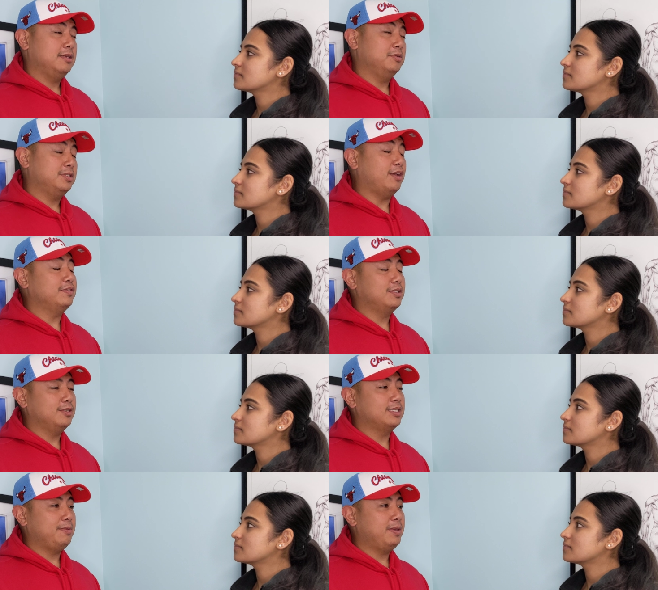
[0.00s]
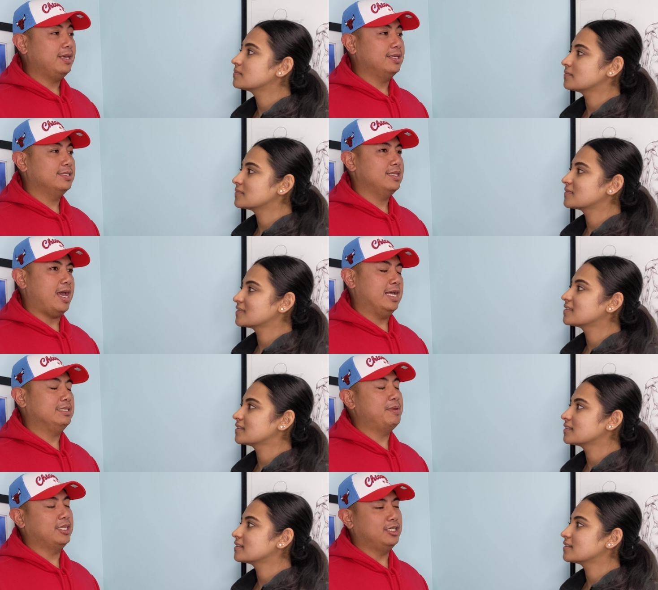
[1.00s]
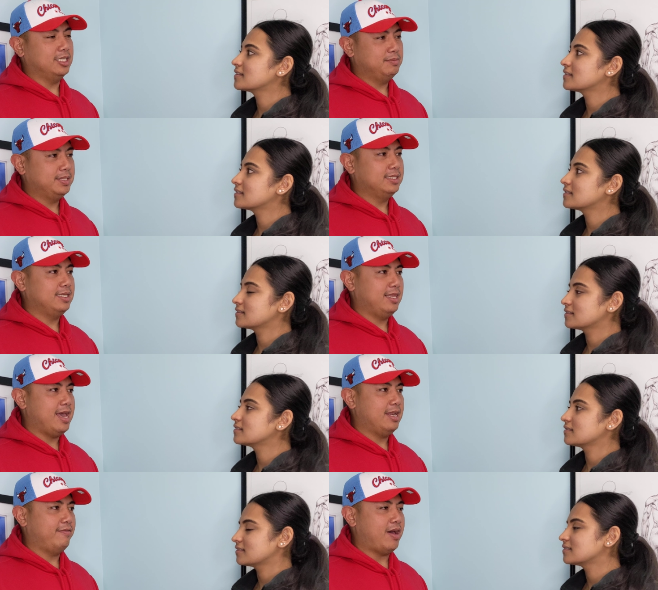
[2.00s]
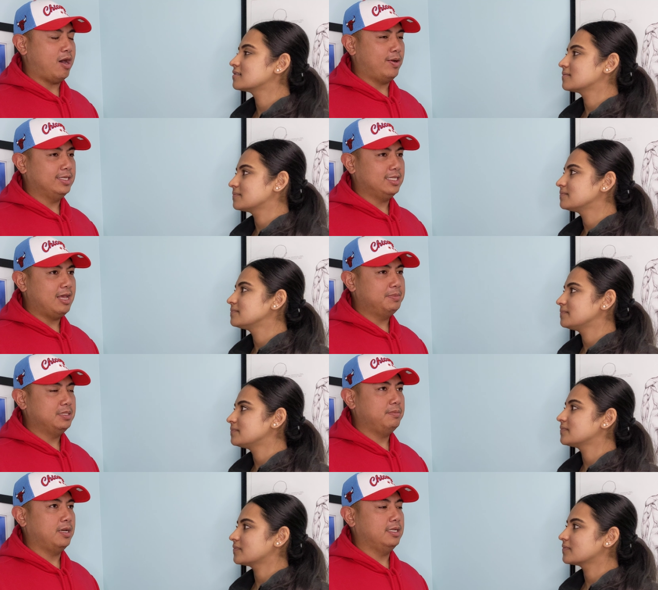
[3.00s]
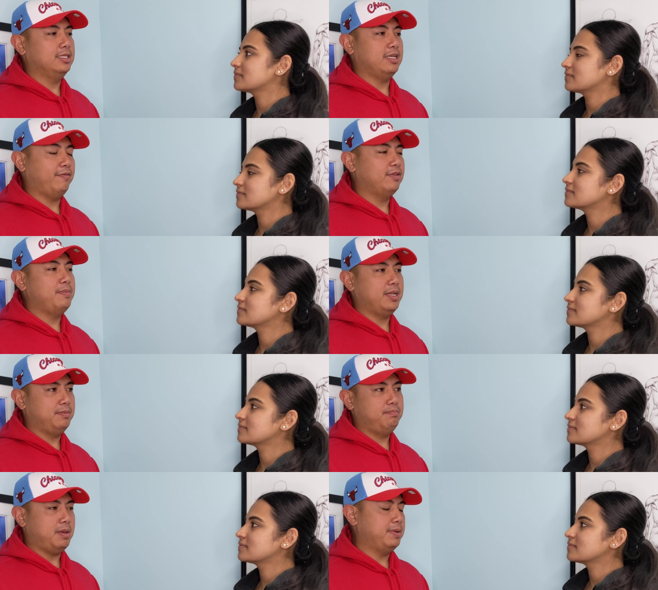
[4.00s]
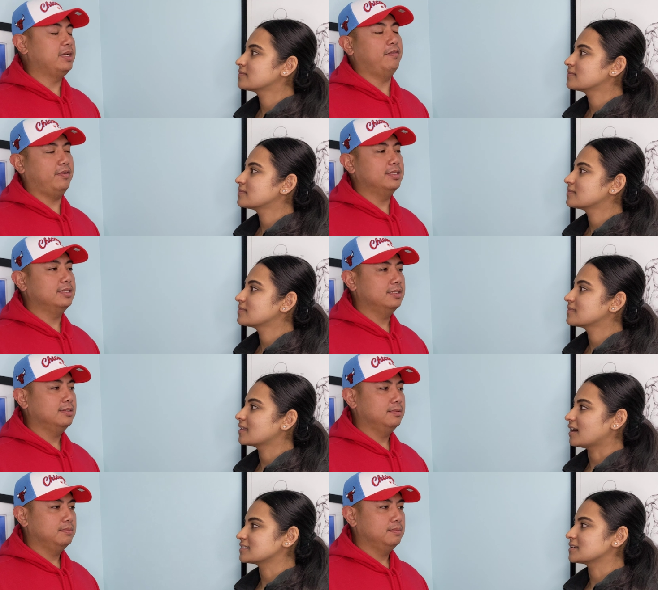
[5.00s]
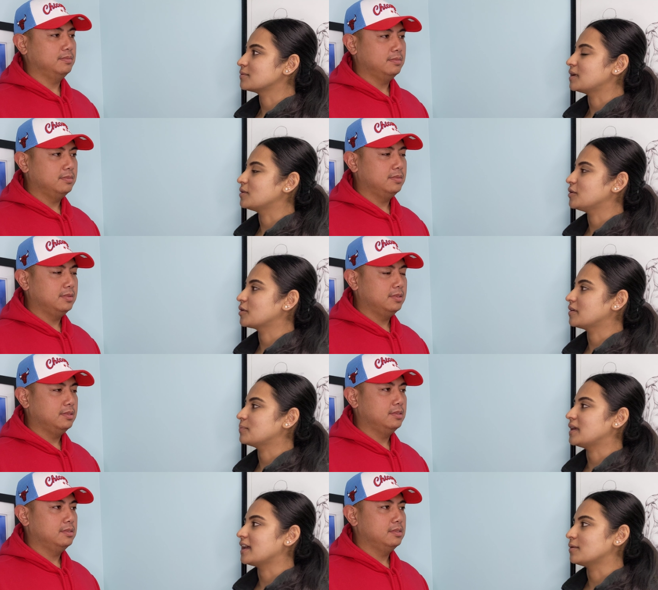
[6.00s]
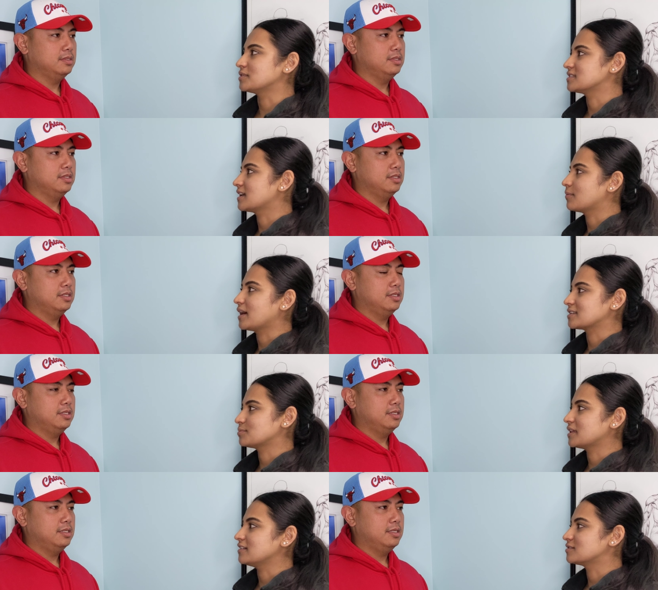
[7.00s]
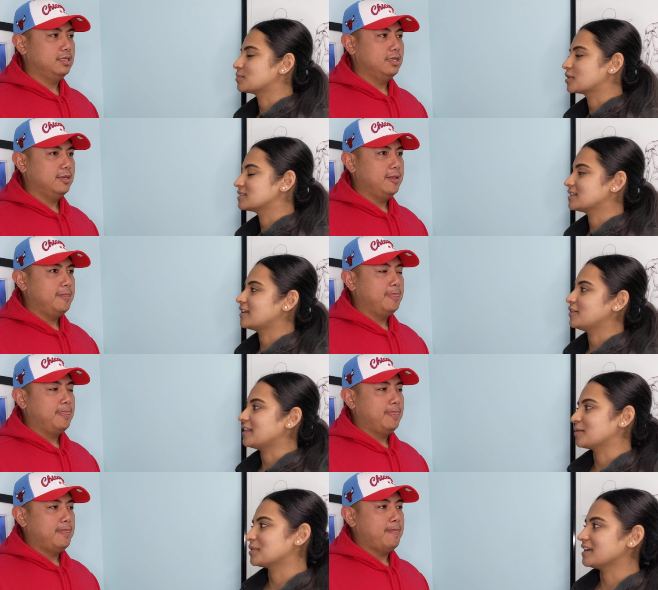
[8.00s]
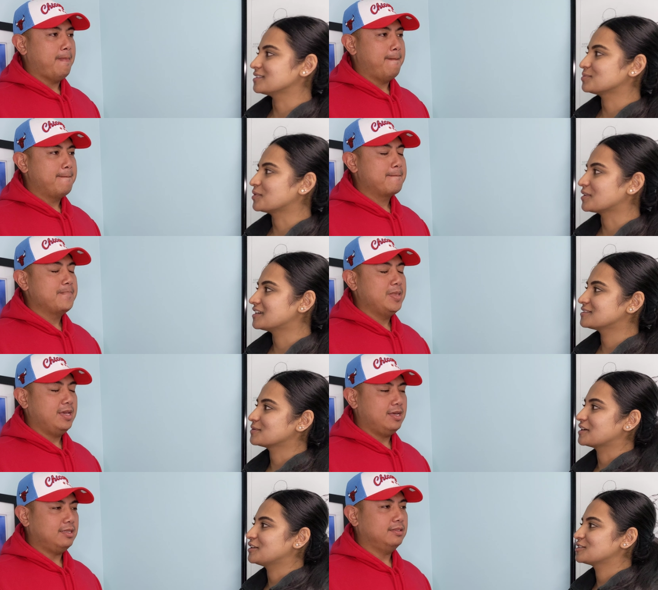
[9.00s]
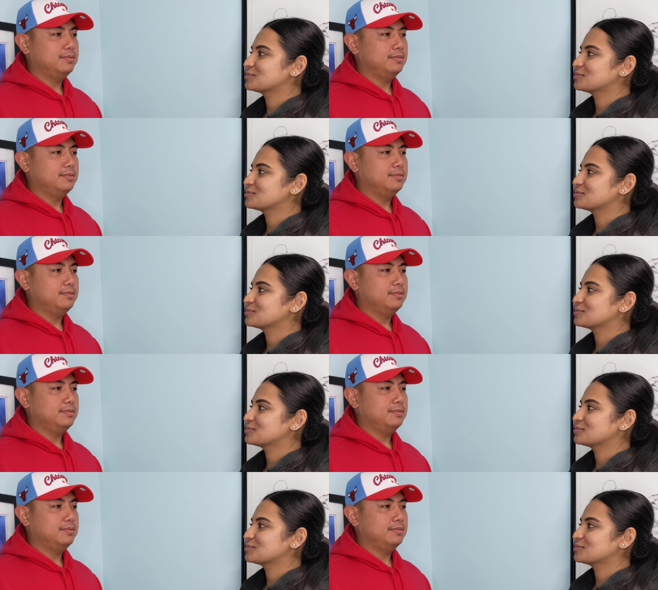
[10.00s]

Speaker 1: it was tough still sleeping because I had to make adjustments to that of how I slept, but it definitely made a, big difference.
Speaker 2: Awesome. And you were able to get back to playing sports. I know you like playing sports. Yeah. What are your